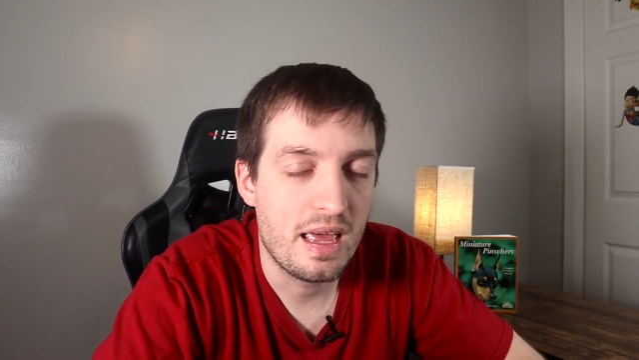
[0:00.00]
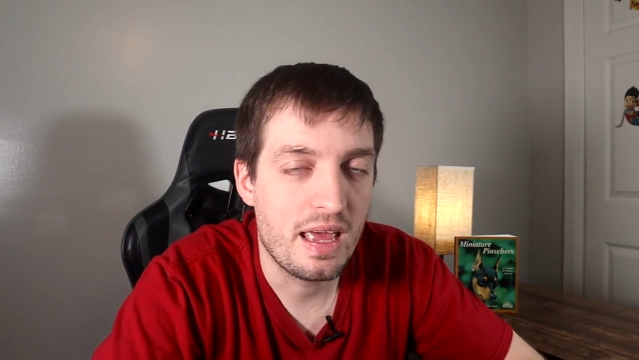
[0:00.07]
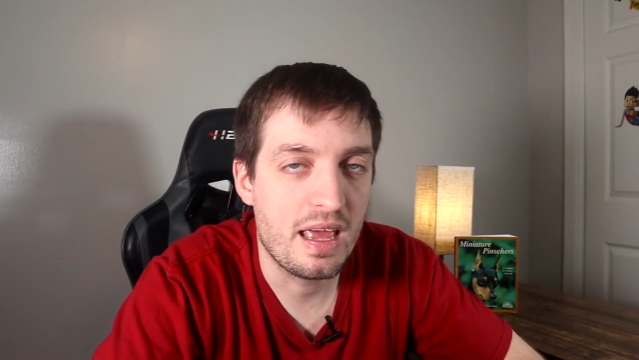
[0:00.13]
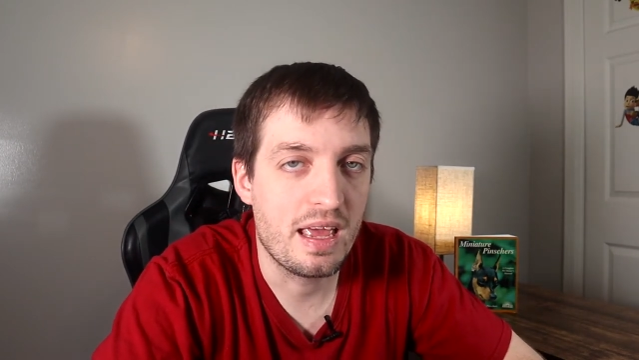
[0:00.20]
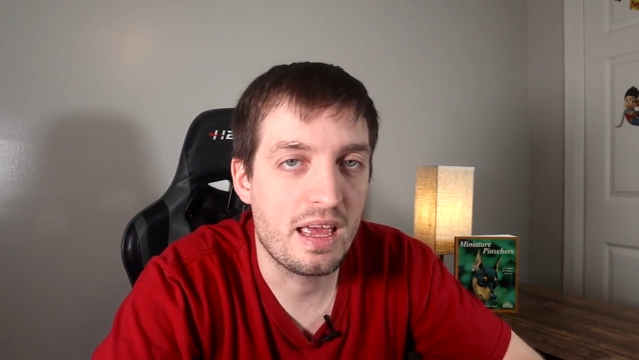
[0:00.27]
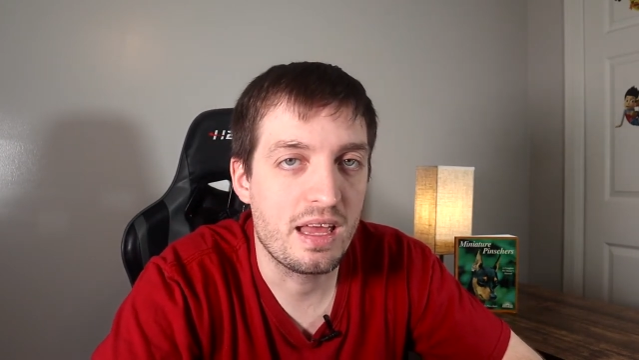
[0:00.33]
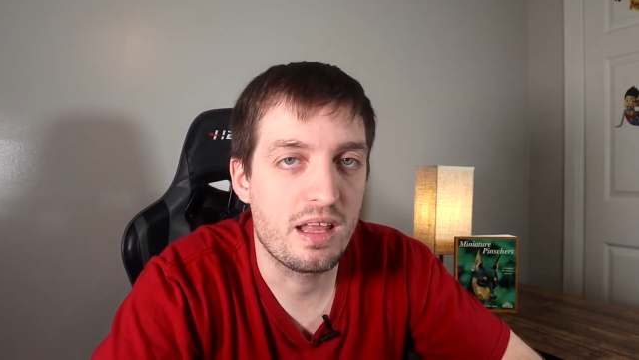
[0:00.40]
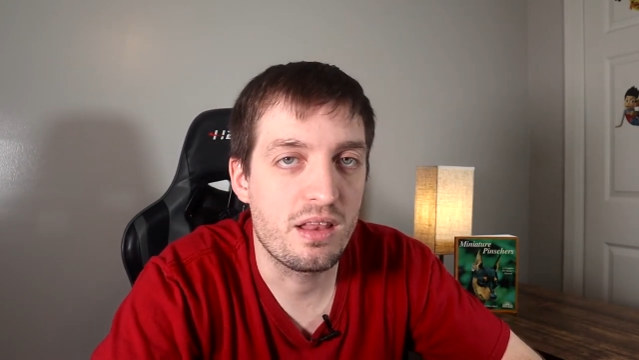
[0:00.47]

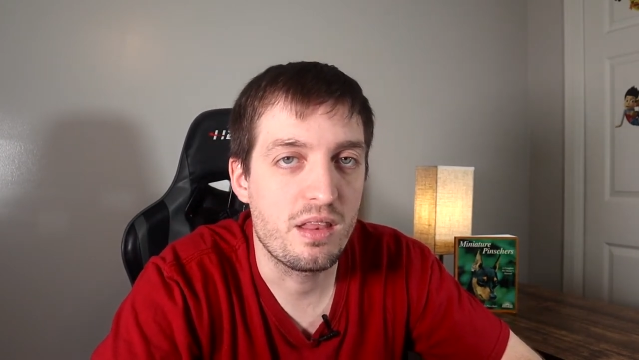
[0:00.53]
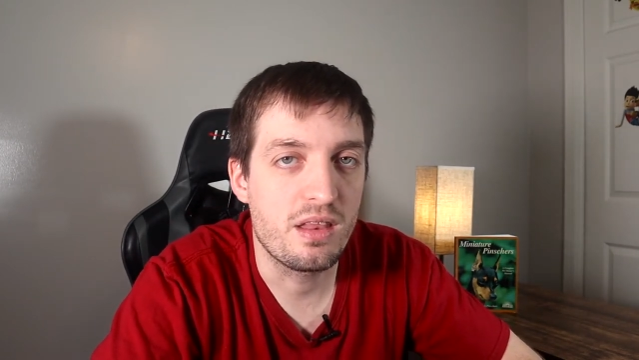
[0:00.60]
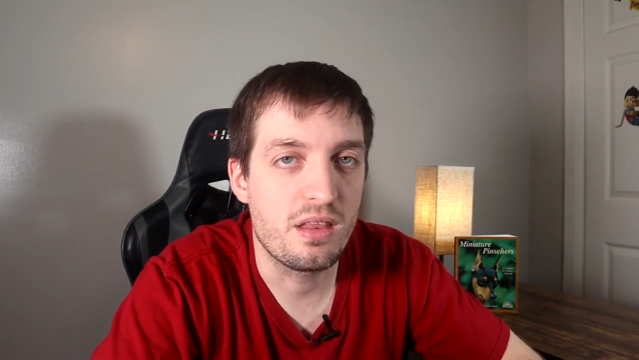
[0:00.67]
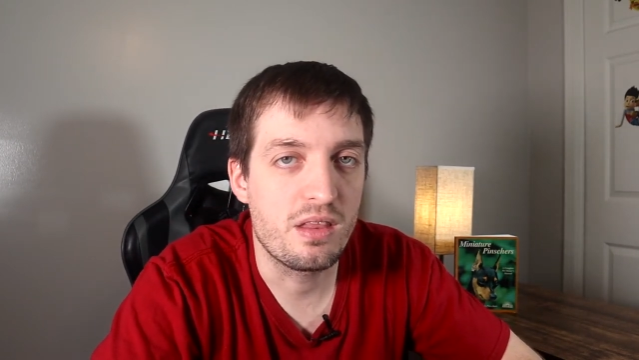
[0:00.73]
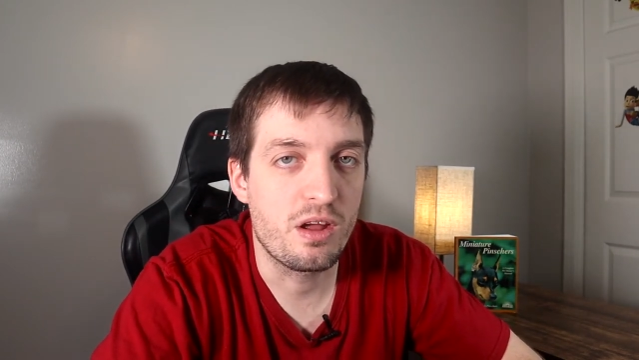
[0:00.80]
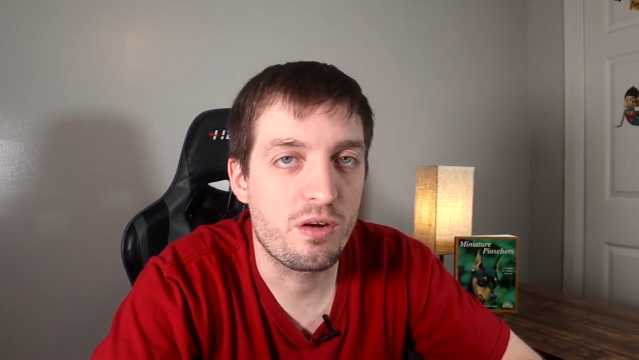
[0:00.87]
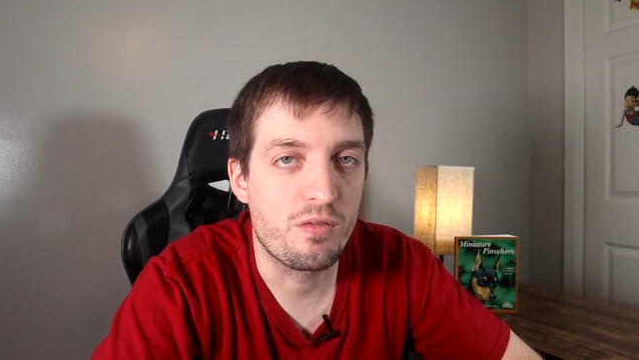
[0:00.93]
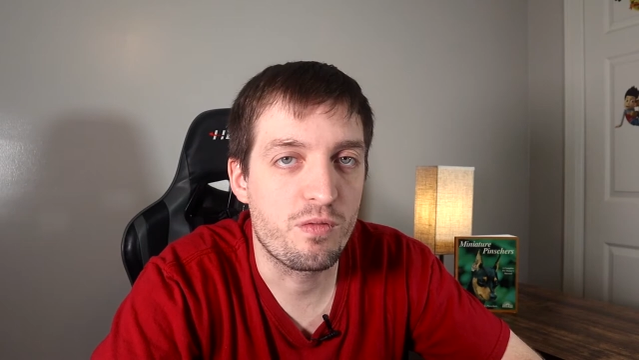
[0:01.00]
And
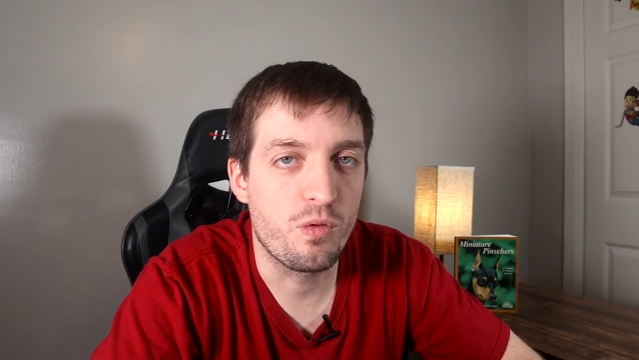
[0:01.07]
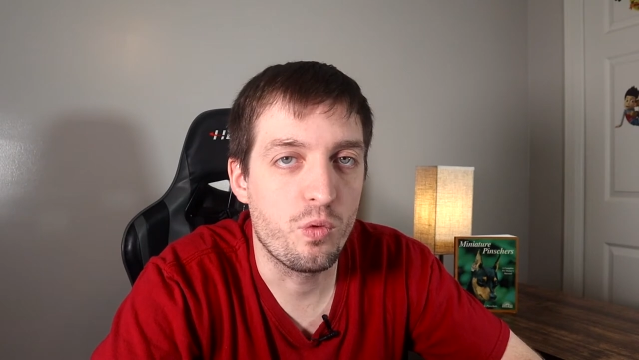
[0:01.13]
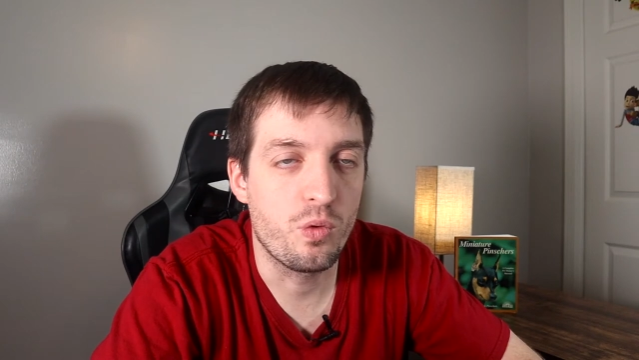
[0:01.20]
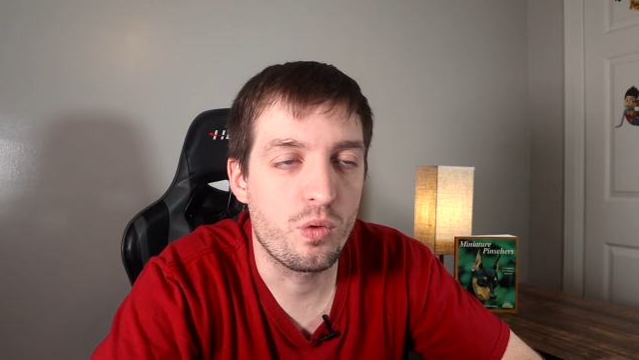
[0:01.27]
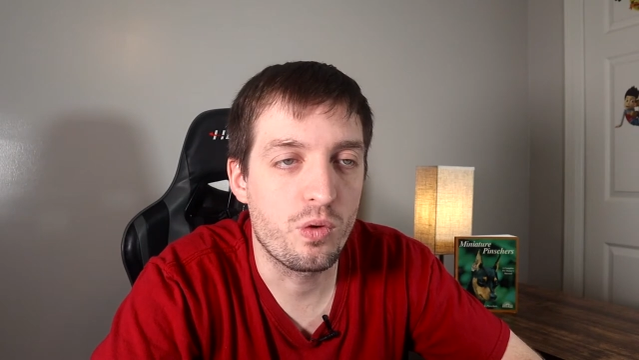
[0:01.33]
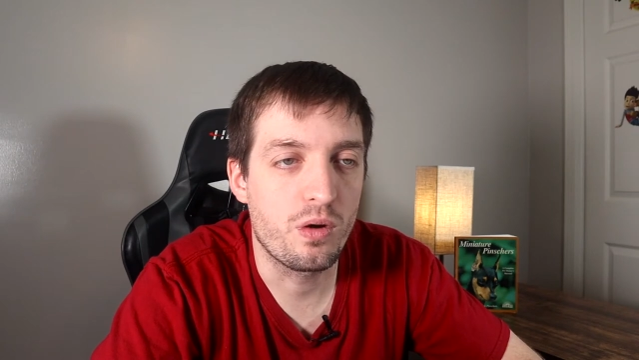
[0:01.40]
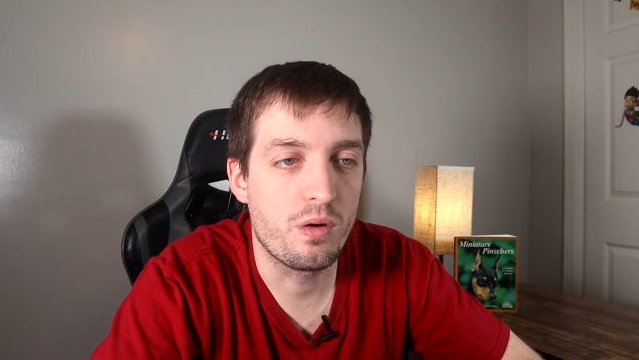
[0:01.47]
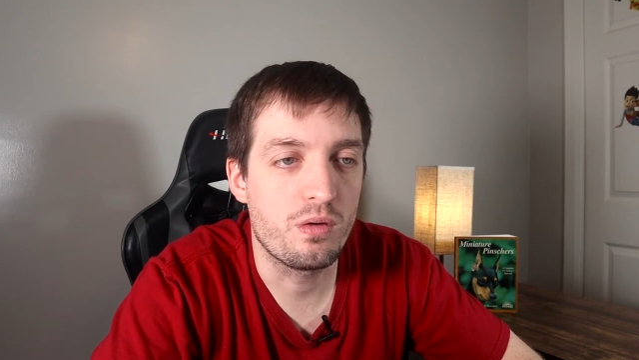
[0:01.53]

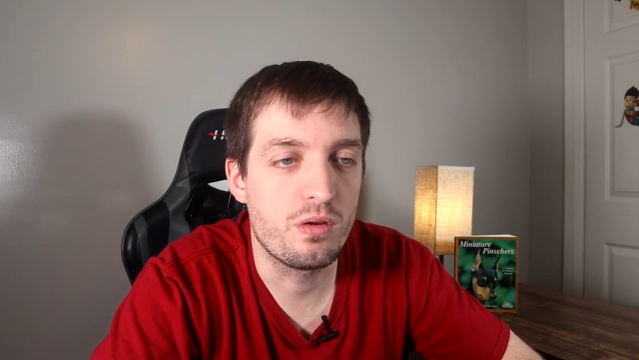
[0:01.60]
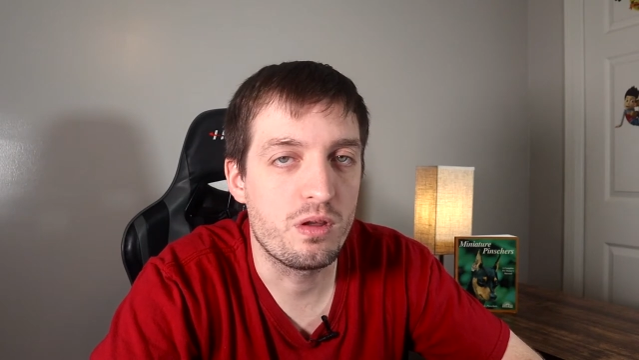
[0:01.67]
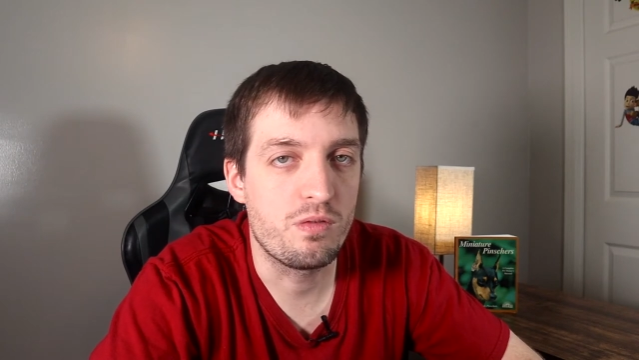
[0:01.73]
therefore,